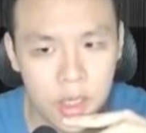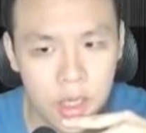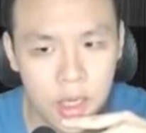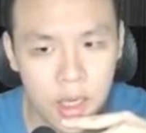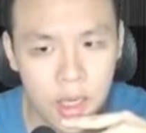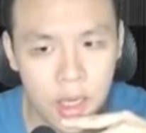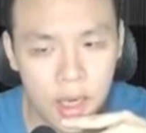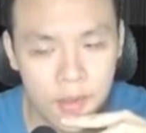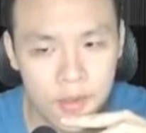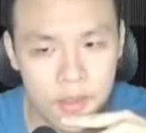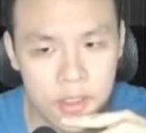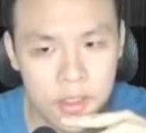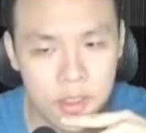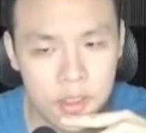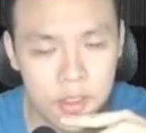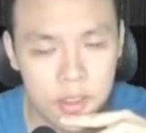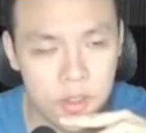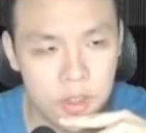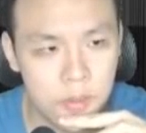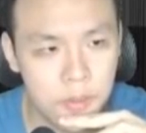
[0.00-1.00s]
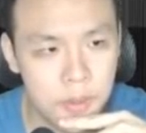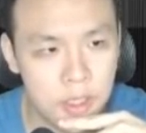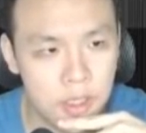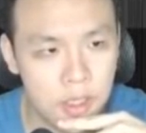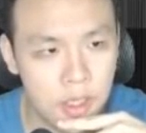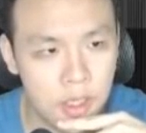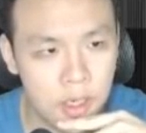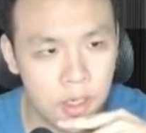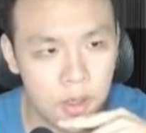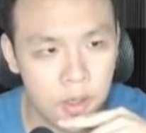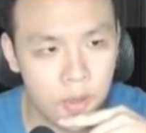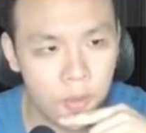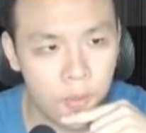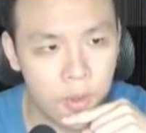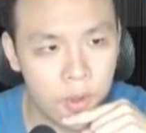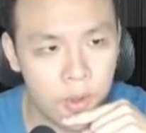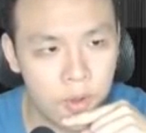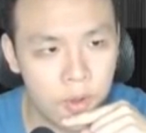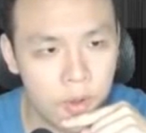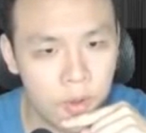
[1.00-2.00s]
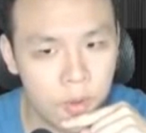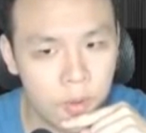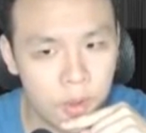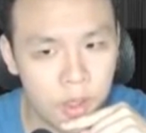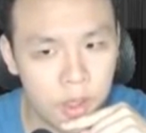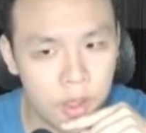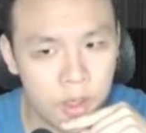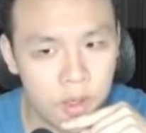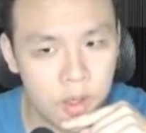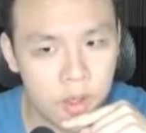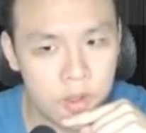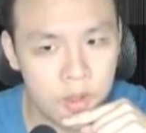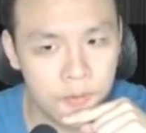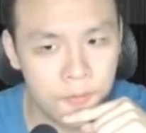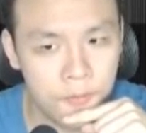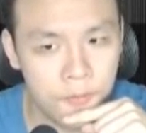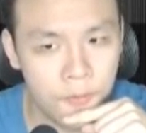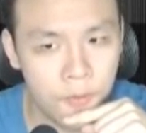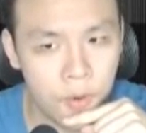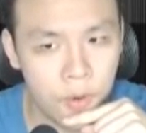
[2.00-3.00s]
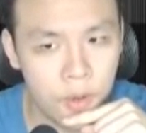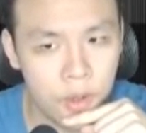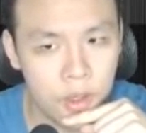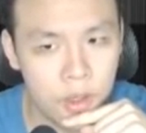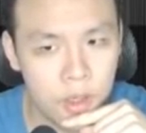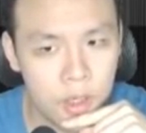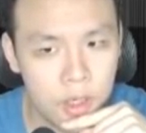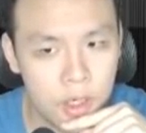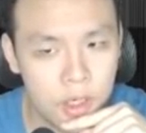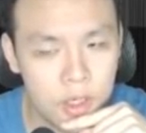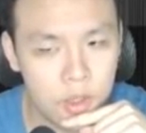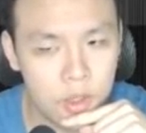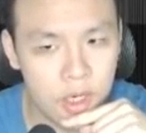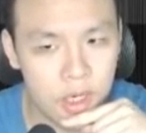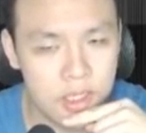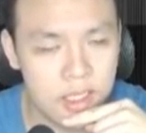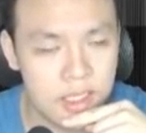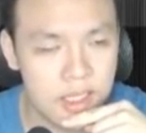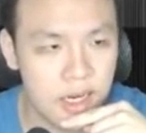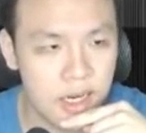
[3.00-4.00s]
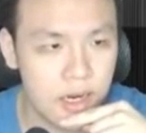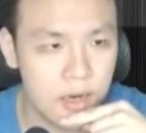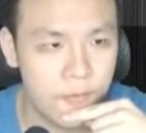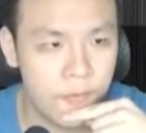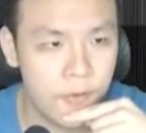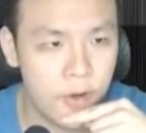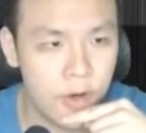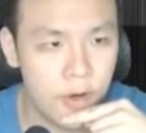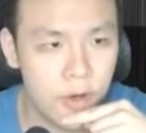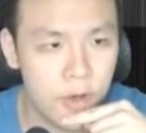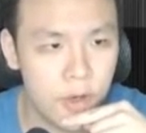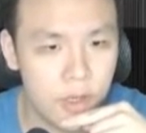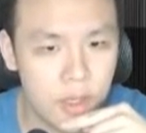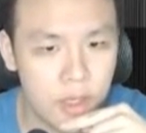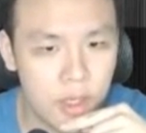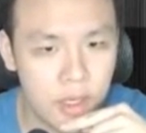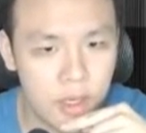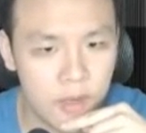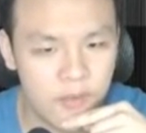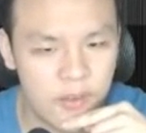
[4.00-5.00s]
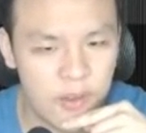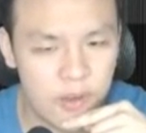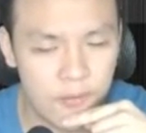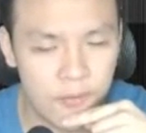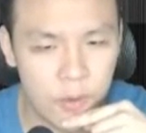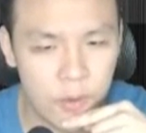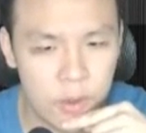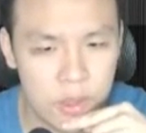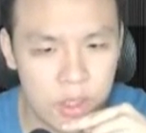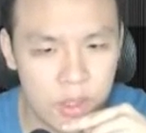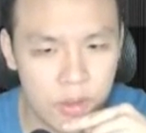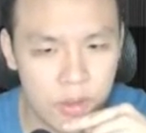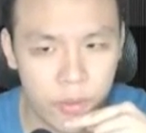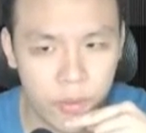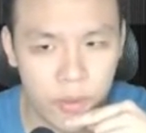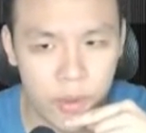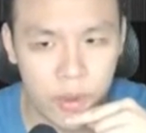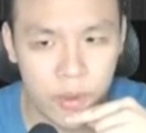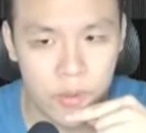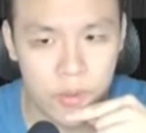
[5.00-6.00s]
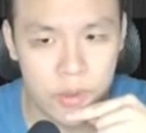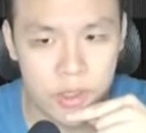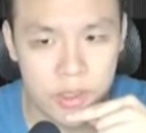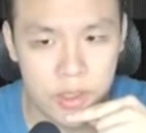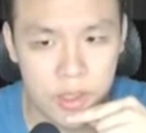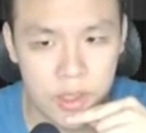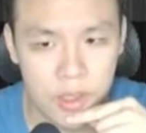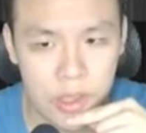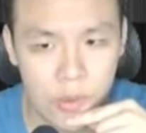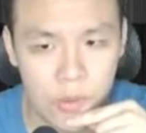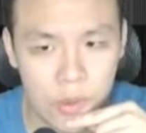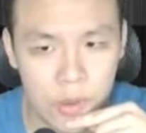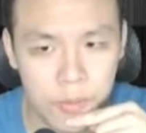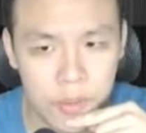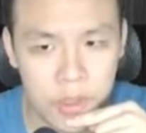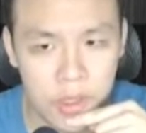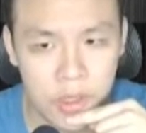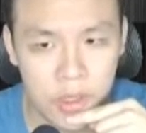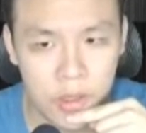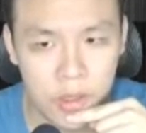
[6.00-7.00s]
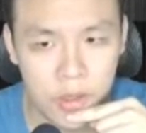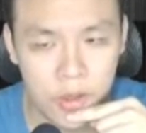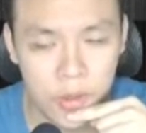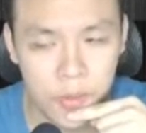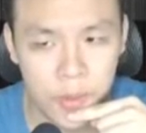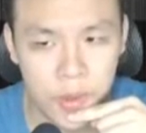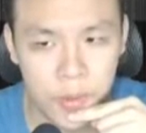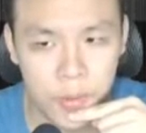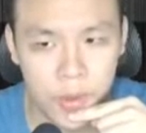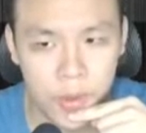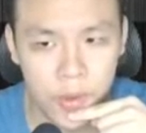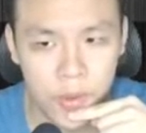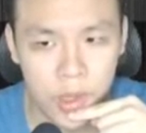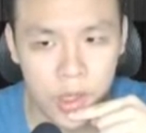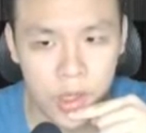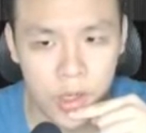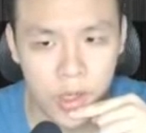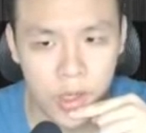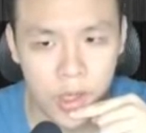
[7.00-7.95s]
And this used to be like on a 3-turn cooldown, now it's on 4. So I guess it's kind of fair. Like if it was on 3, it would be a little bit broken.